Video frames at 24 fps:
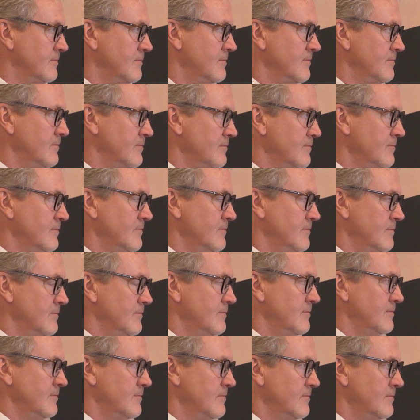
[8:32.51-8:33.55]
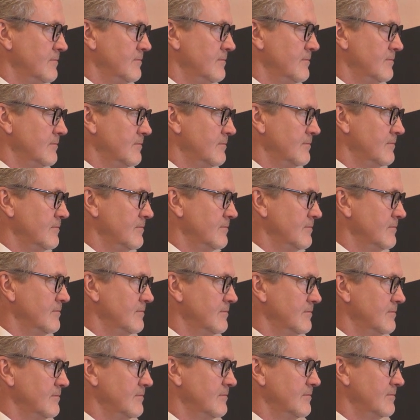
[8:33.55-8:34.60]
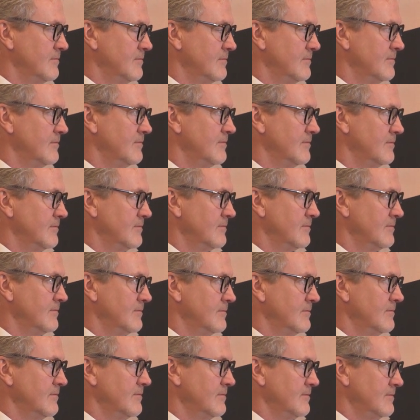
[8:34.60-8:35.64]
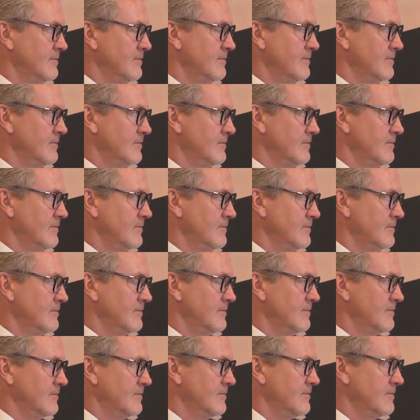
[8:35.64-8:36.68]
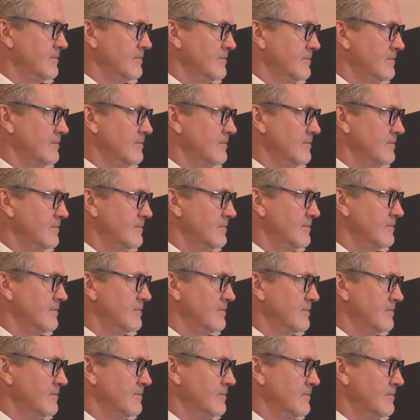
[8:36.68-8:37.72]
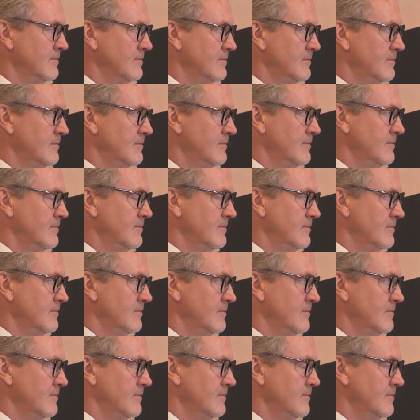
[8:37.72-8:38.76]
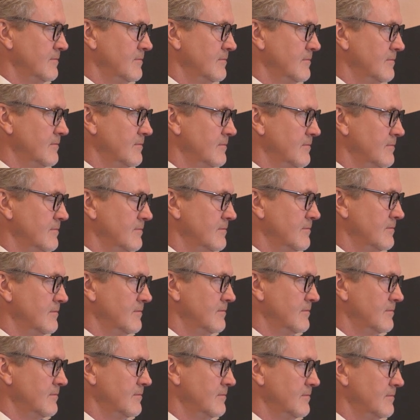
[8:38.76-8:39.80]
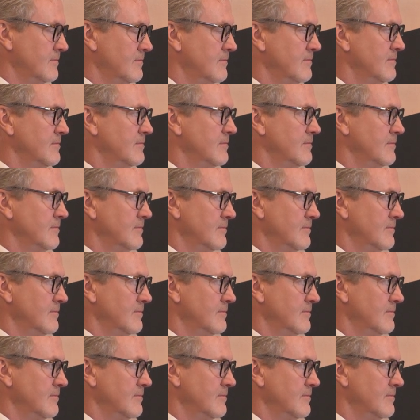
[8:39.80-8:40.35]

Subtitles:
The person shown says nothing.